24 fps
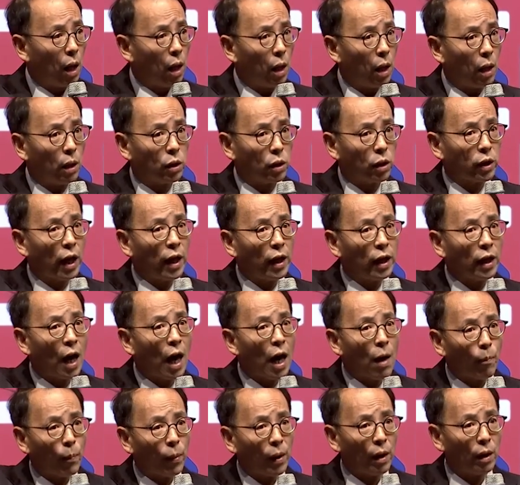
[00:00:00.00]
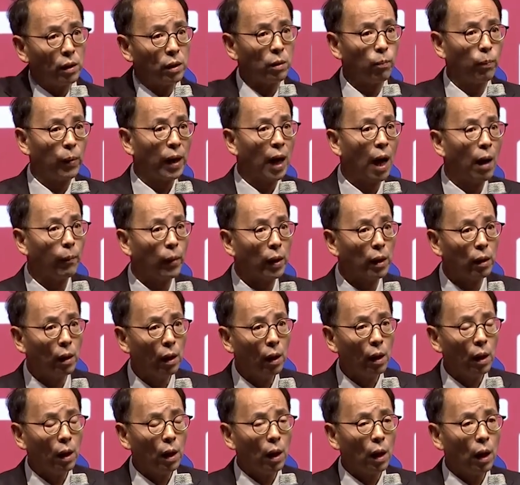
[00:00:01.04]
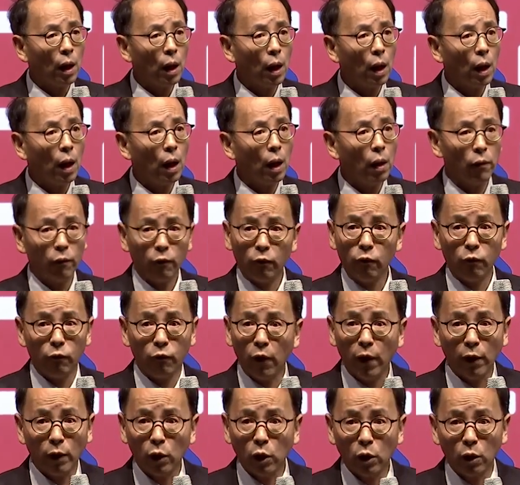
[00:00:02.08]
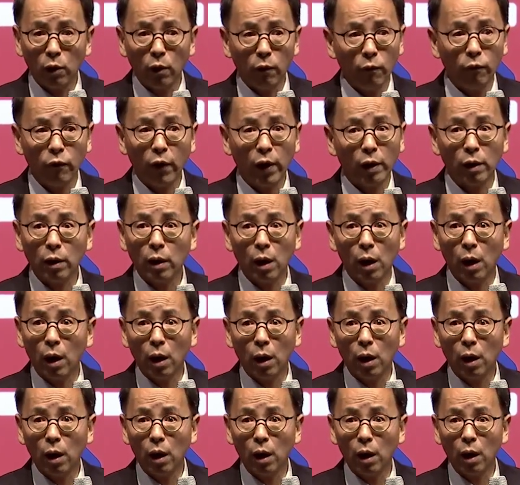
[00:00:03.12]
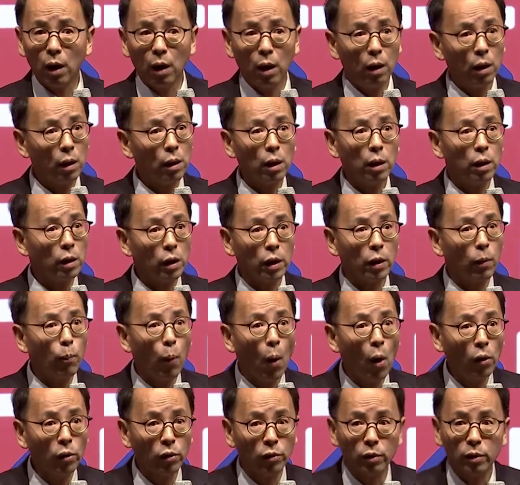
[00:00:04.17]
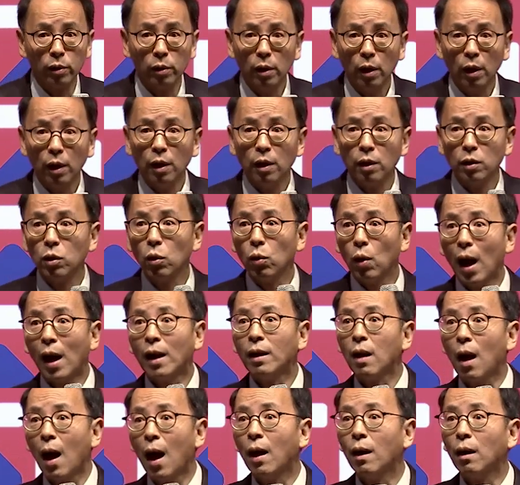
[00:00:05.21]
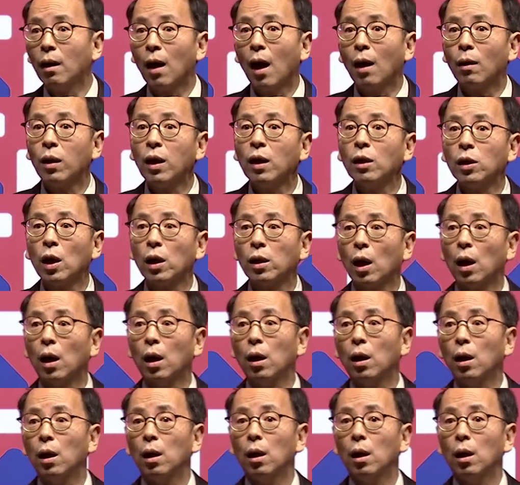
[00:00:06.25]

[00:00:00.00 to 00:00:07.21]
scaling up, is becoming very, very important. So I think that